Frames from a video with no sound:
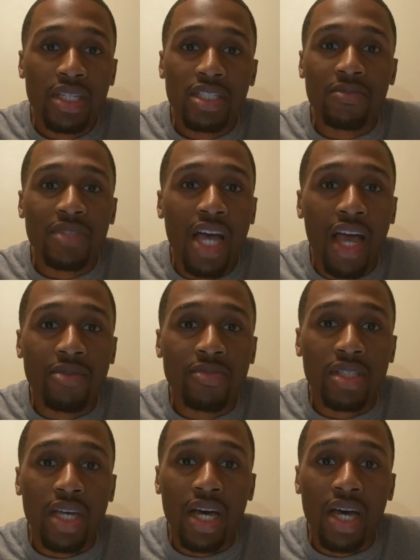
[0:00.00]

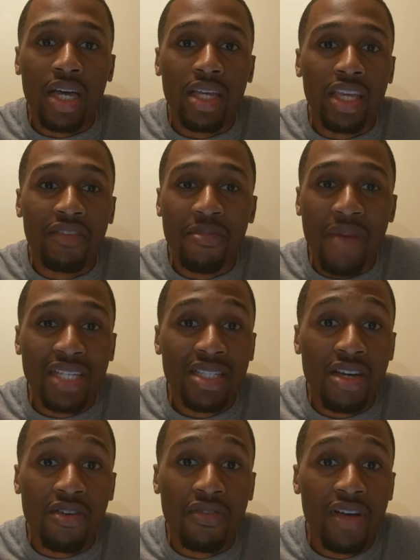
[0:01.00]
Sometimes, even
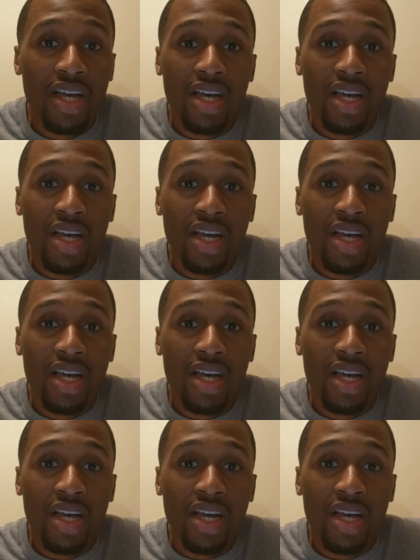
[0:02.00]
myself,